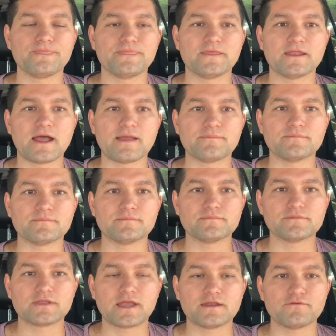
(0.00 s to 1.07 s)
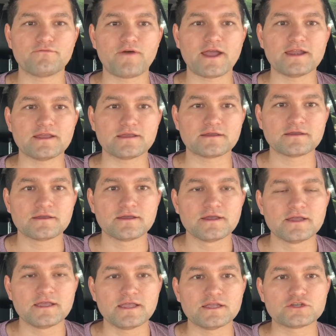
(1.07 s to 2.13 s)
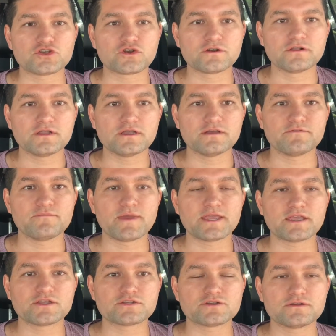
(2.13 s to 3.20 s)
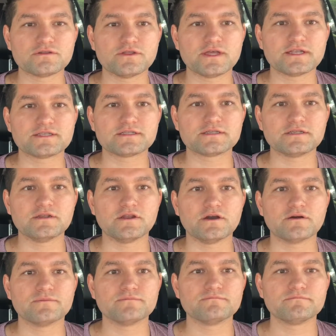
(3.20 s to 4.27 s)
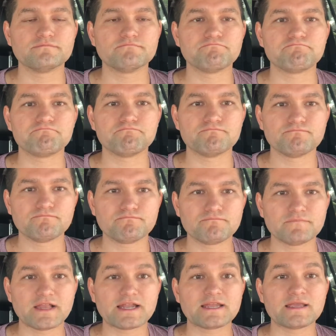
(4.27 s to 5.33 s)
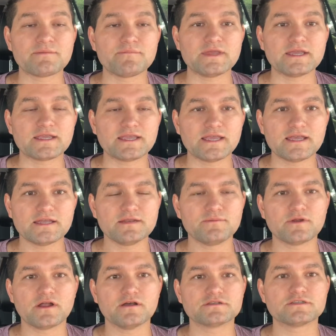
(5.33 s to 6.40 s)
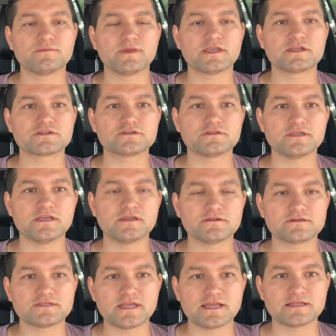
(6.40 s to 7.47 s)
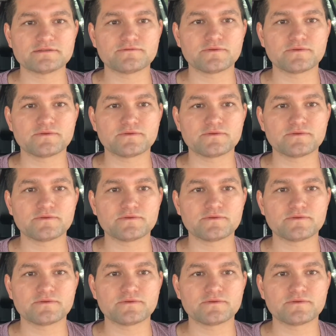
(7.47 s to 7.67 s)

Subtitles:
that I'm kind of fighting internally, of making sure that, letting him be a kid, but also making sure that he understands